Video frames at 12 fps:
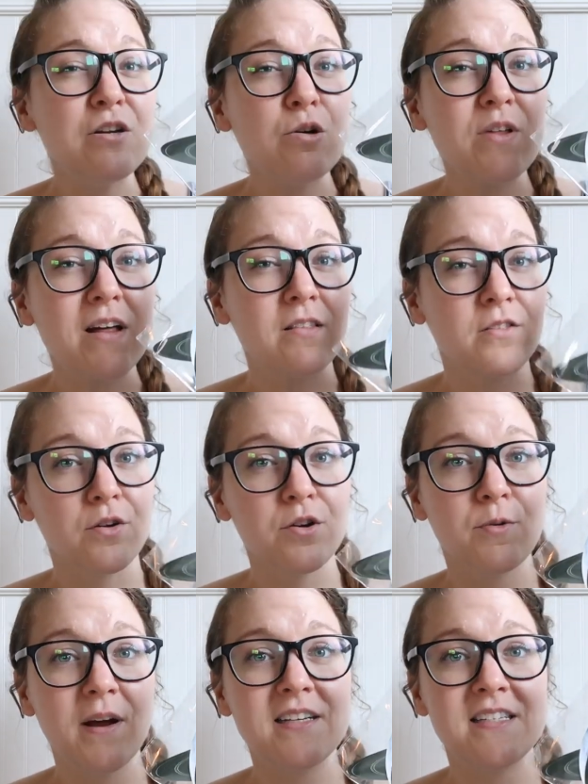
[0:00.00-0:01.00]
I know that
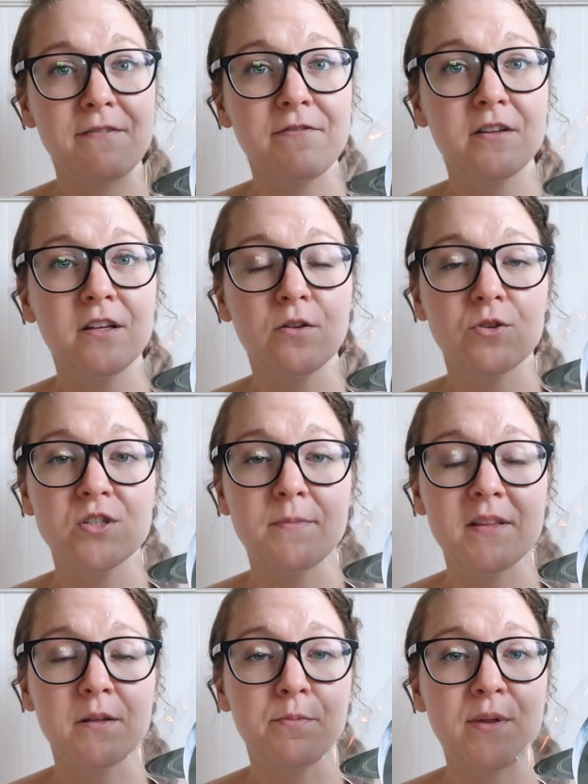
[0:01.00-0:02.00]
third grade definitely learns
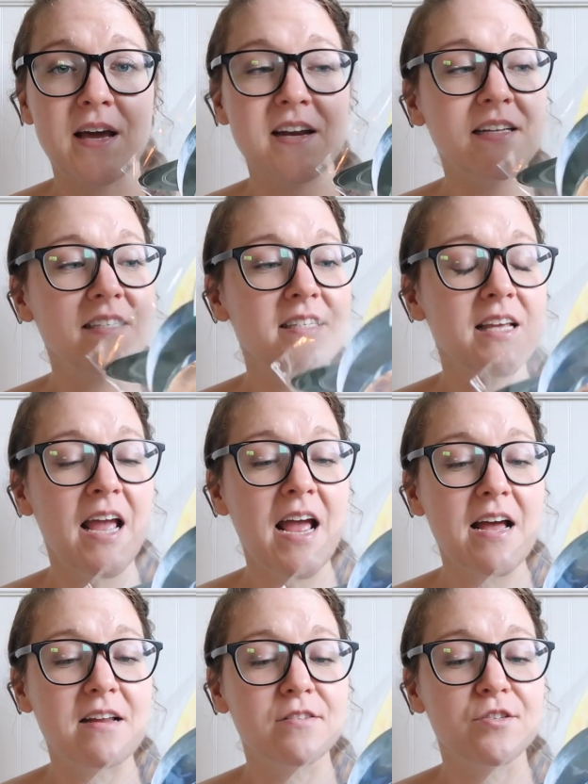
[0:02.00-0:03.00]
about the planets,
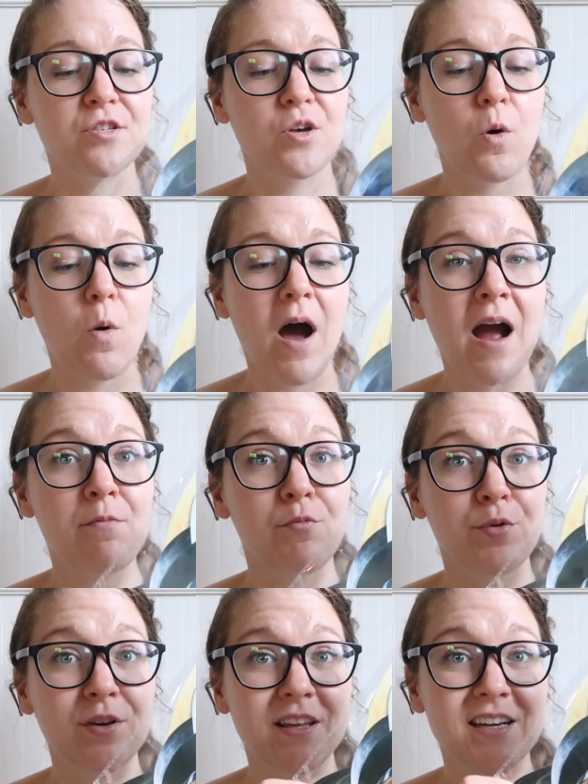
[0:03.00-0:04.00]
and so I'm
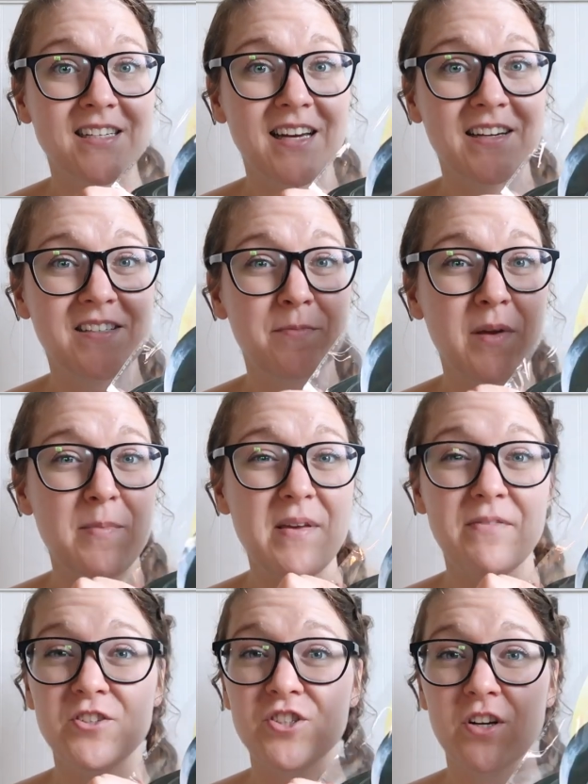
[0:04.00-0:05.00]
really excited to maybe
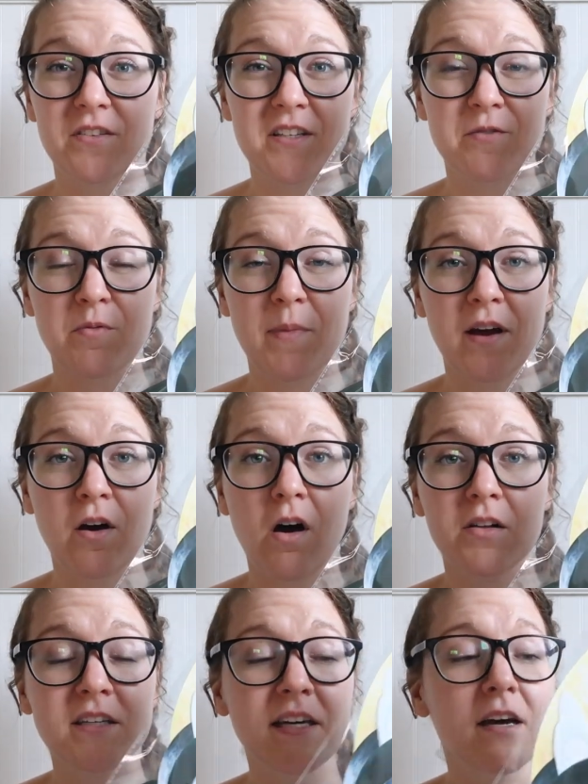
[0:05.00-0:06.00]
even share these with my
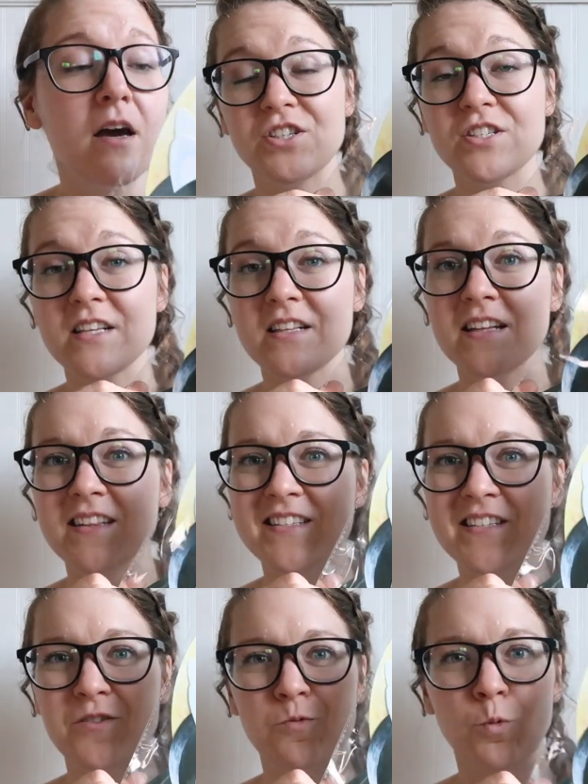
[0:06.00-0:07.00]
colleague. I just think that
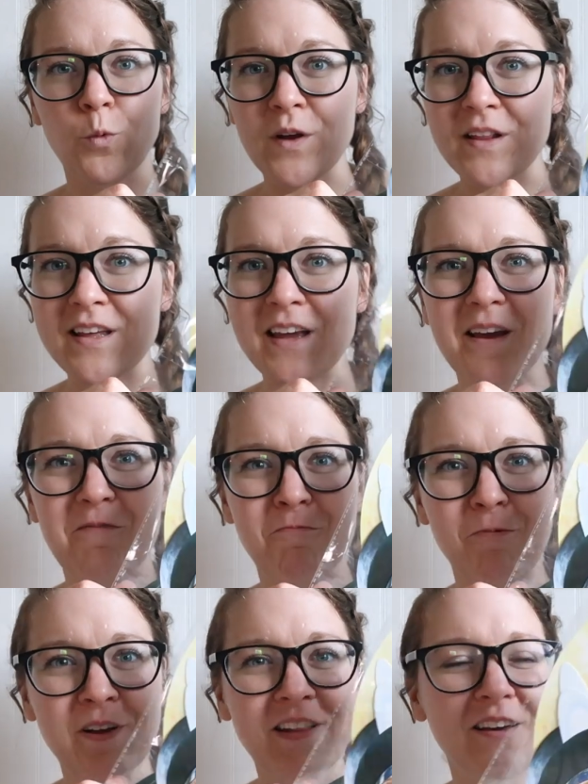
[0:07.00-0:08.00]
this is really,
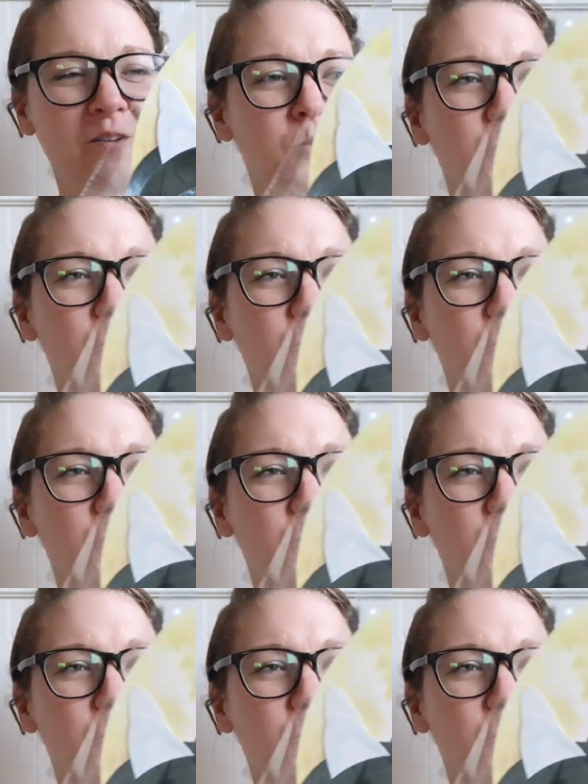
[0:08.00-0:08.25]
really